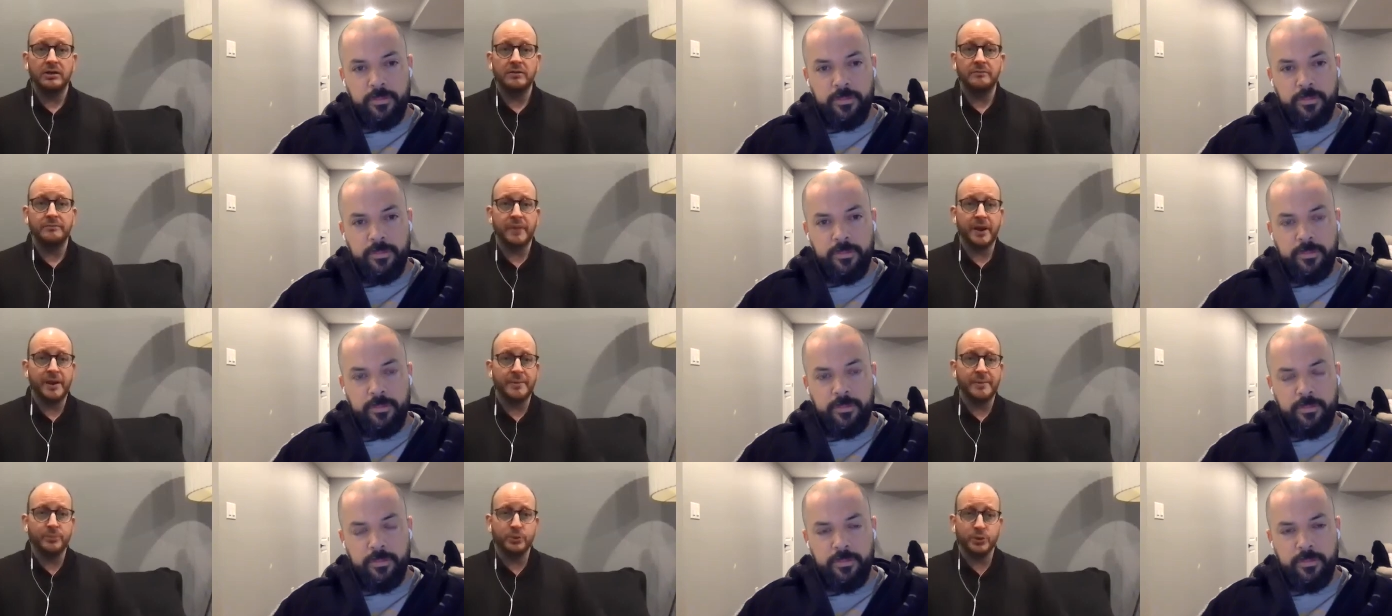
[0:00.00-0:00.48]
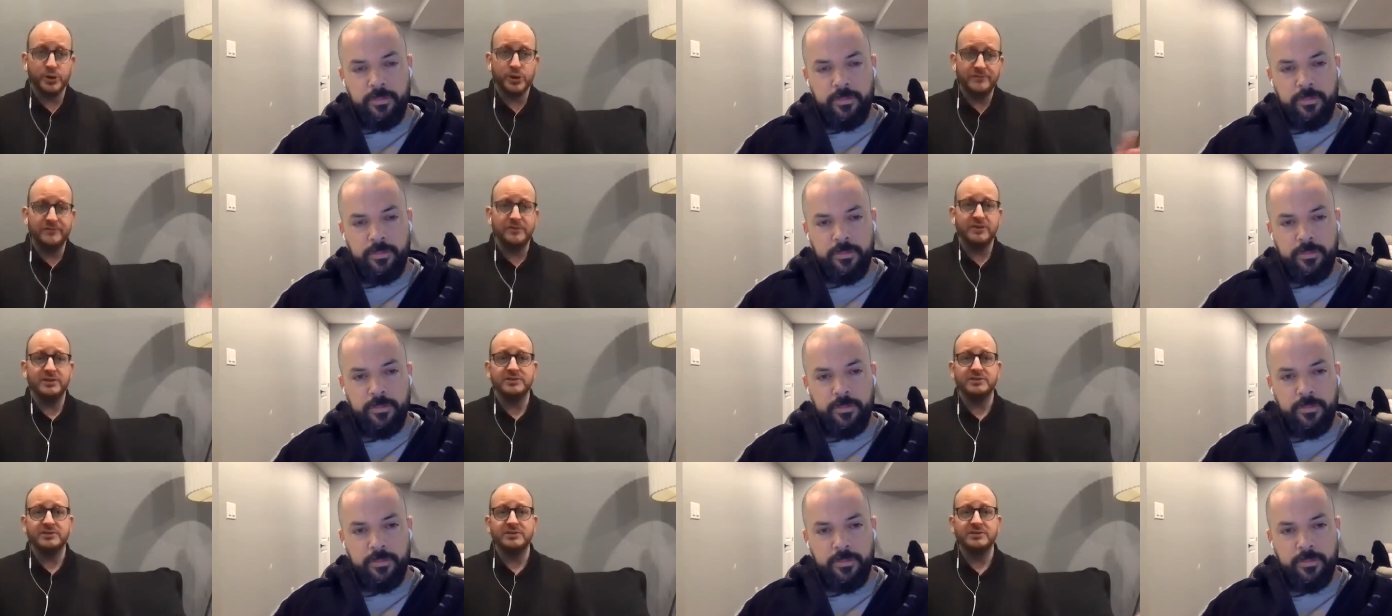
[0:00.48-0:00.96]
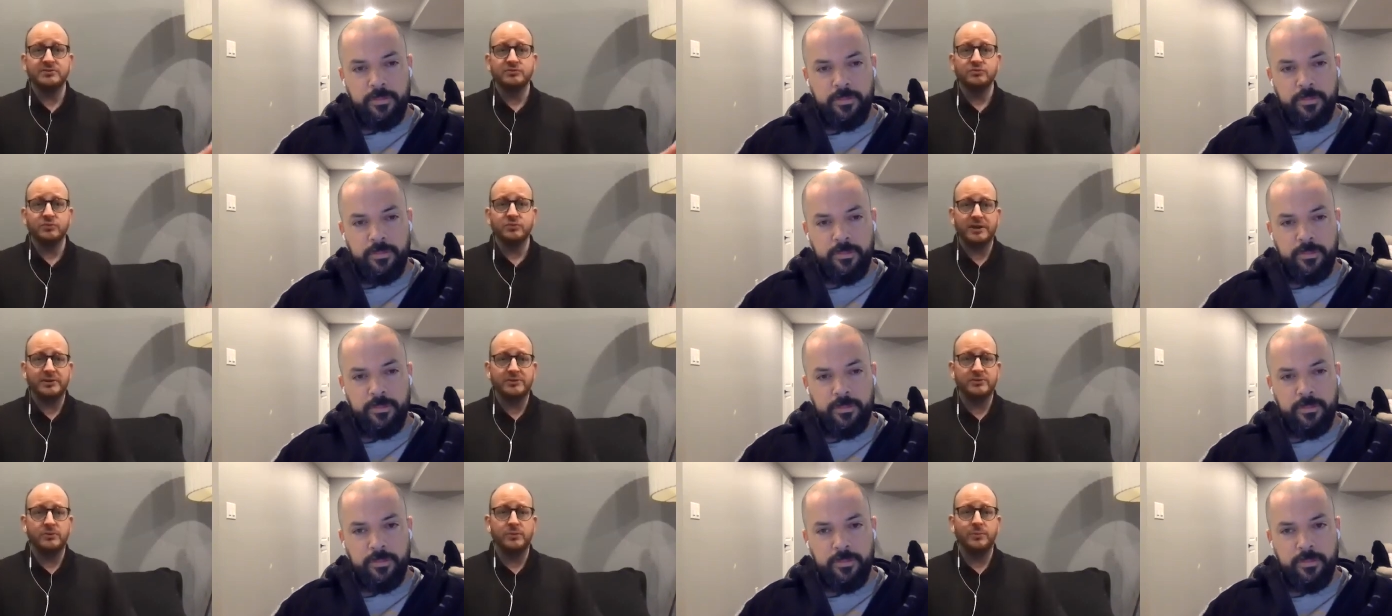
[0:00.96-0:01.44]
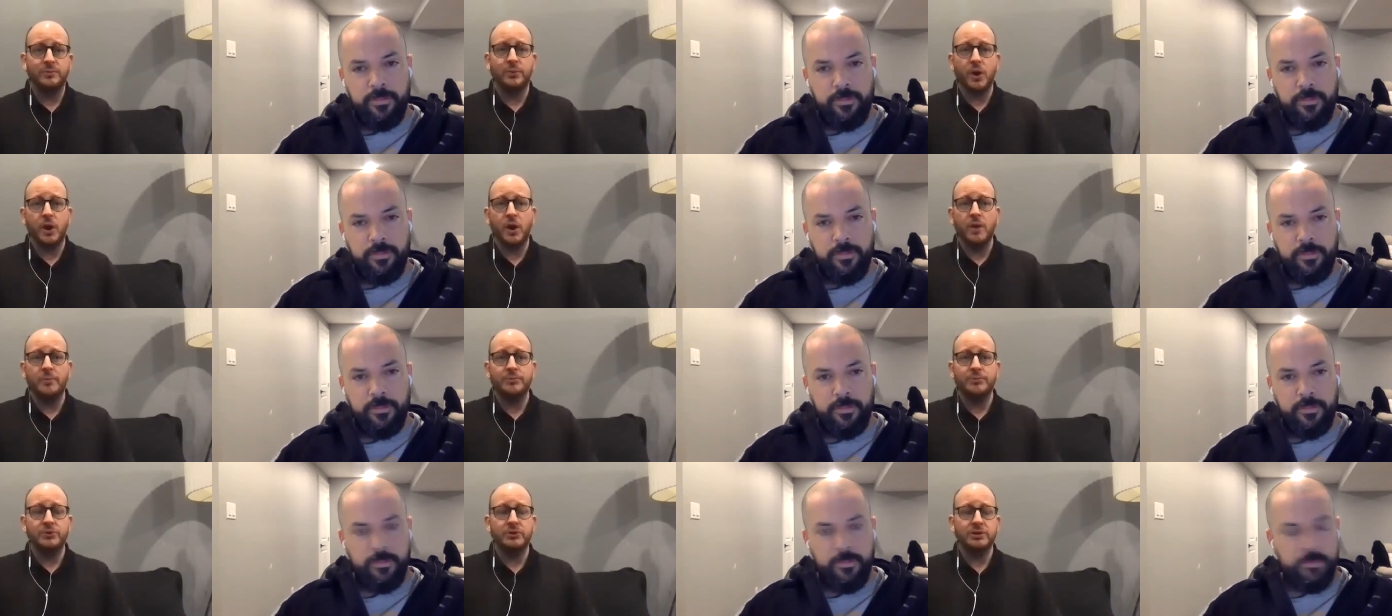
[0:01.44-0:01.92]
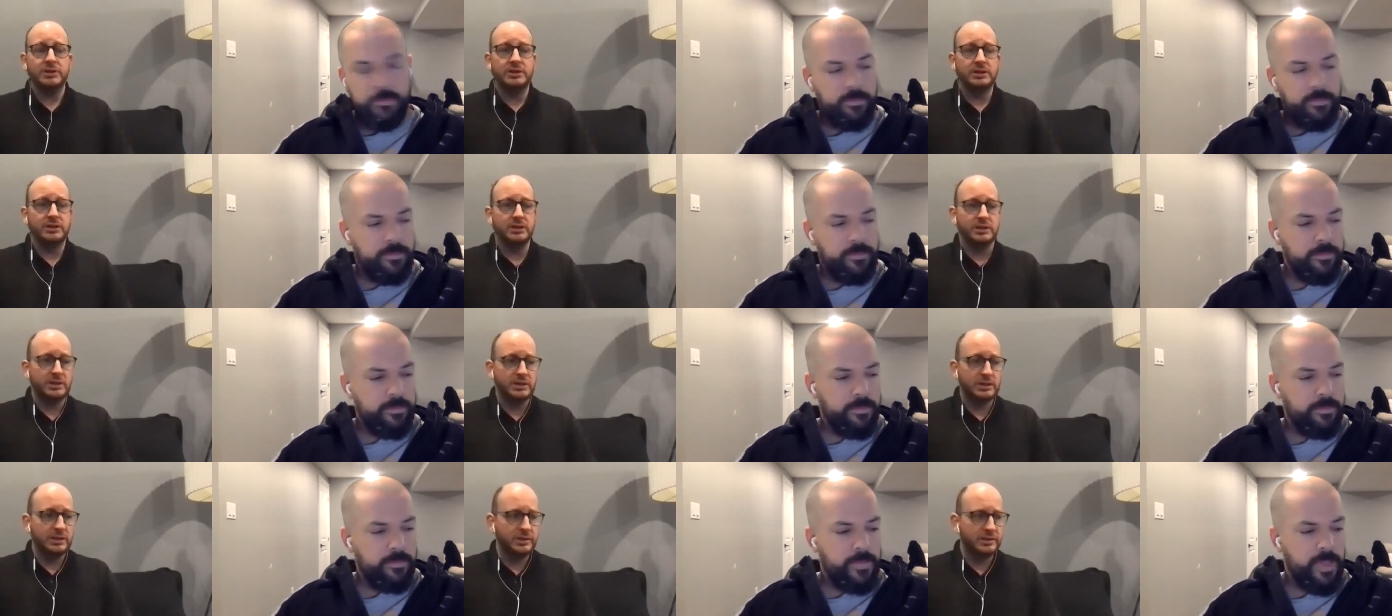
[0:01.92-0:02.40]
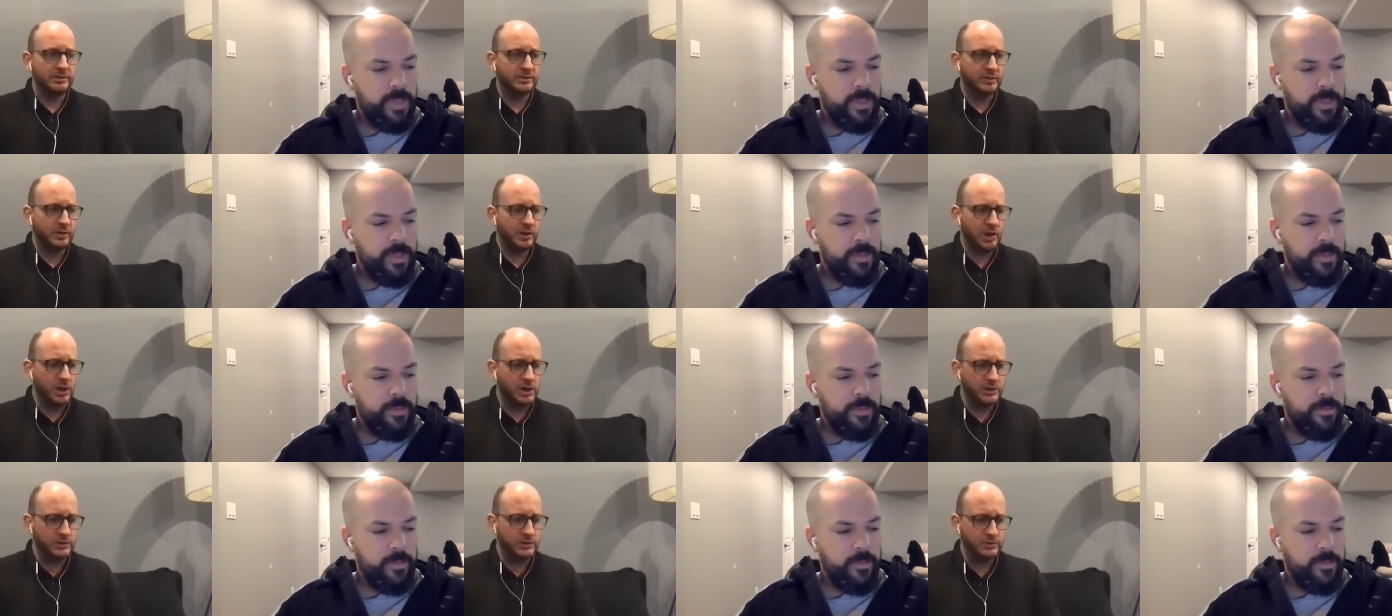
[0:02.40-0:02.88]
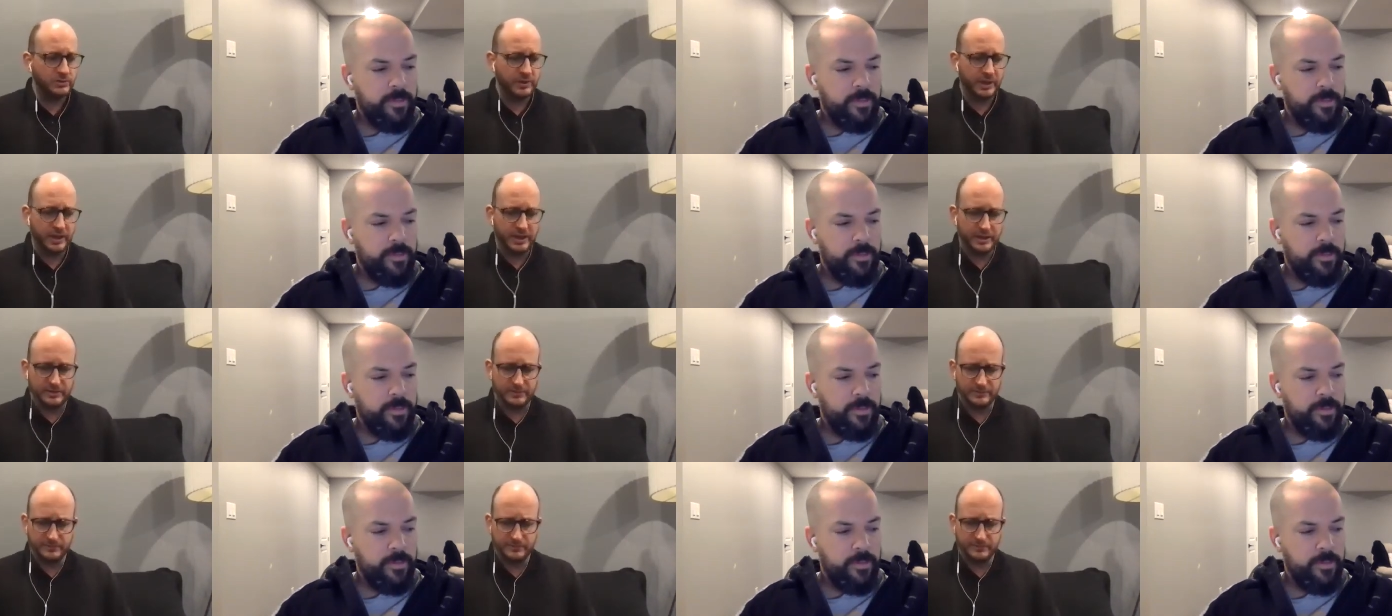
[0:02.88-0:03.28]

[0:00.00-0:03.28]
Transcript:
Speaker 1: my previous rental property, uh, the condo that